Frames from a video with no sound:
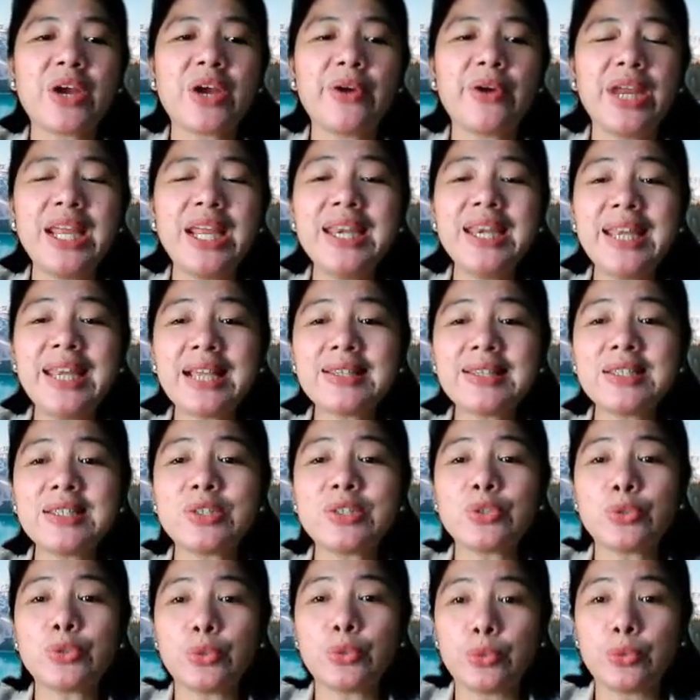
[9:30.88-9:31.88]
our index
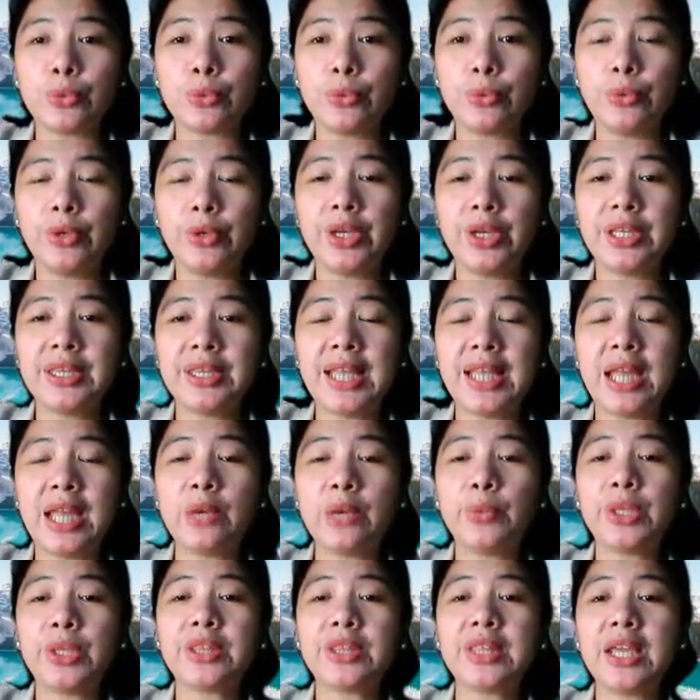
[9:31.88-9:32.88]
is 2,
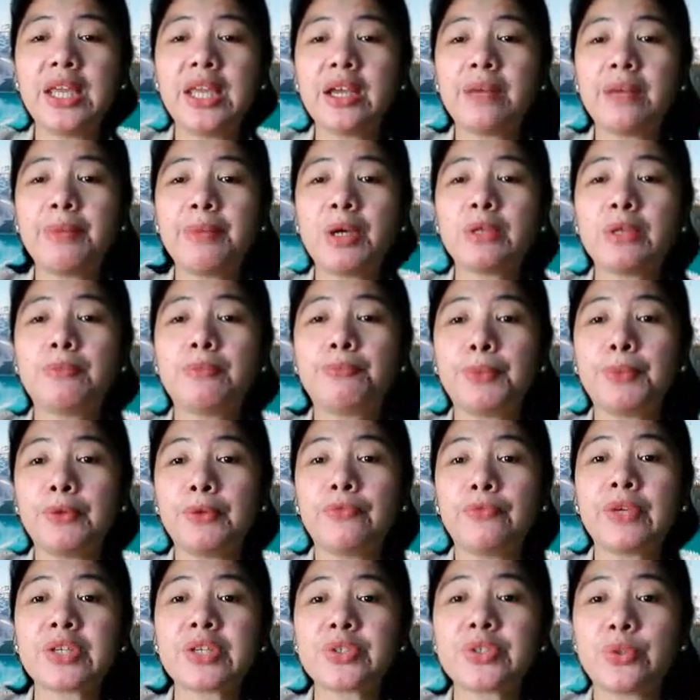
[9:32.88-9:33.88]
then we think about
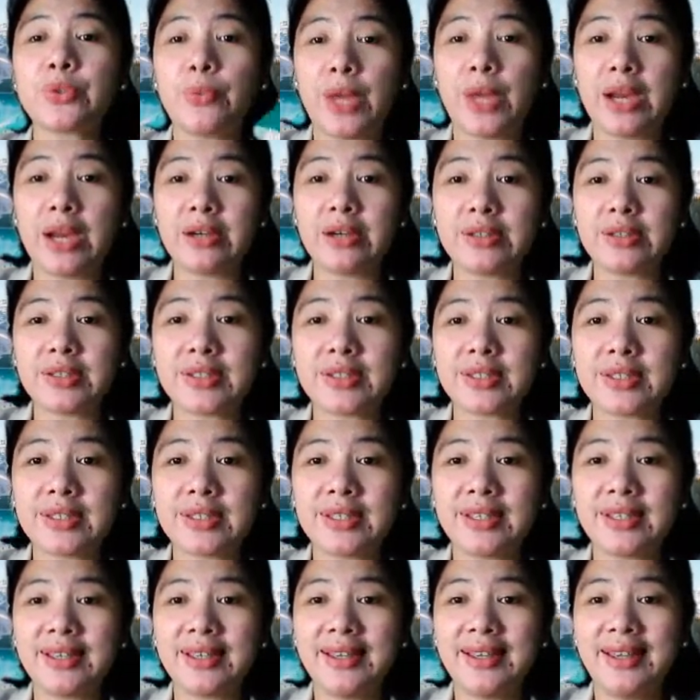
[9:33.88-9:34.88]
perfect squares.
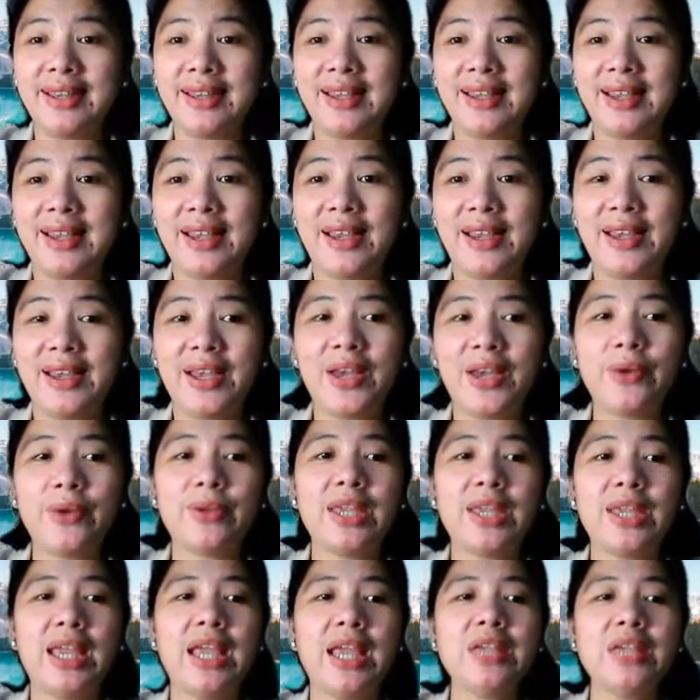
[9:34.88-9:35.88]

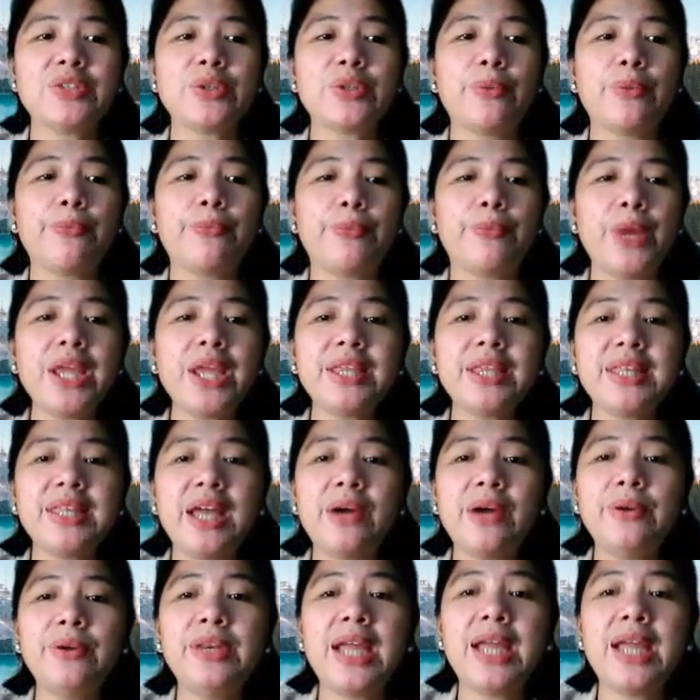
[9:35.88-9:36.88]
Okay, so break down